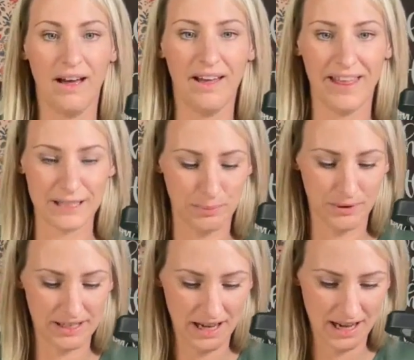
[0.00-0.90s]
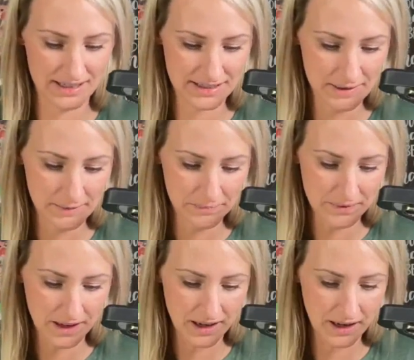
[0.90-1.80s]
That's pretty nice.
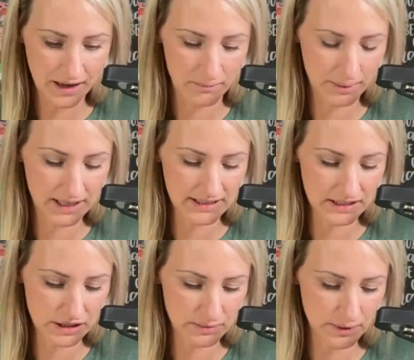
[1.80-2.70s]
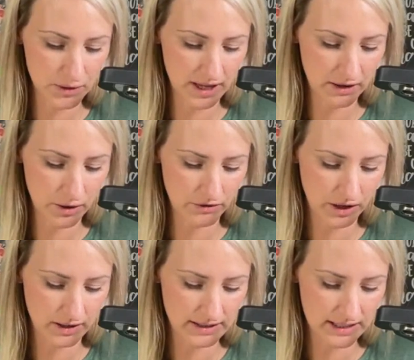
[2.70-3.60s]
Because it's smooth. I don't know if
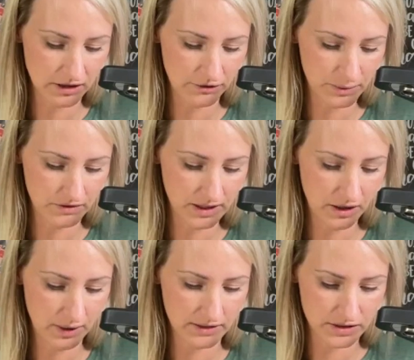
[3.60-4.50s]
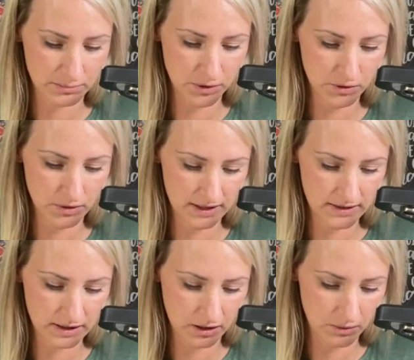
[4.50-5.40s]
y'all can tell from the video how smooth
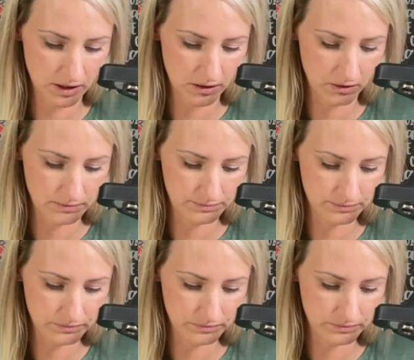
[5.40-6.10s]
that's going on.